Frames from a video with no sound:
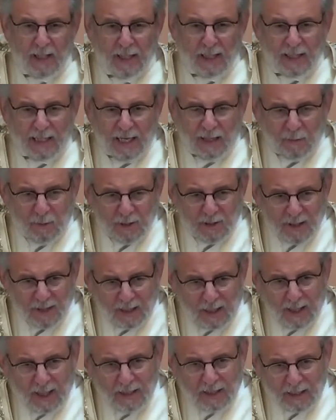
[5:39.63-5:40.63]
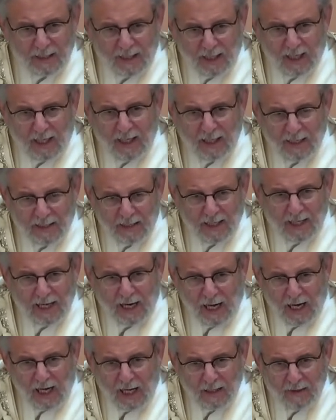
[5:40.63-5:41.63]
That was the kind of guy they
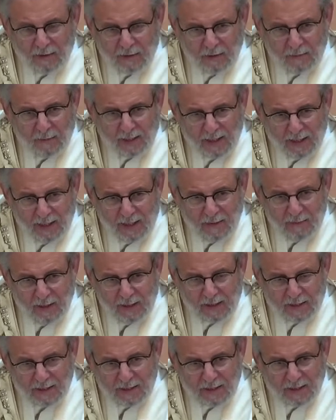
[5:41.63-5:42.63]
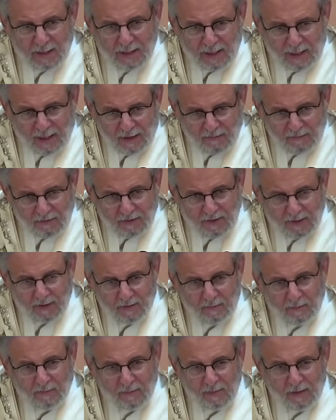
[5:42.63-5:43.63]
honored by naming a city after
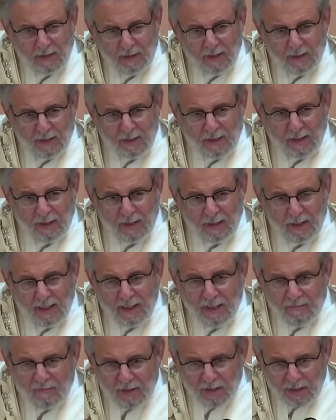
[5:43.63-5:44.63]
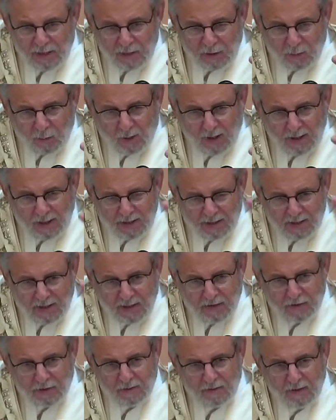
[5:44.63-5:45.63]
him, even in the 20th
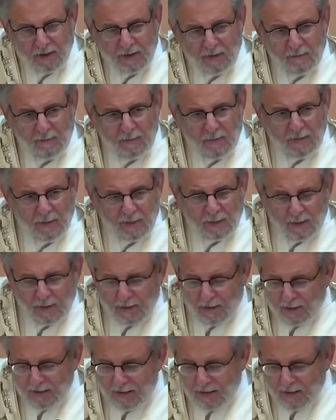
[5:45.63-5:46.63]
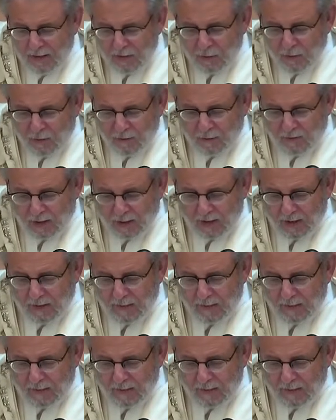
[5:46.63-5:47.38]
century in Ukraine.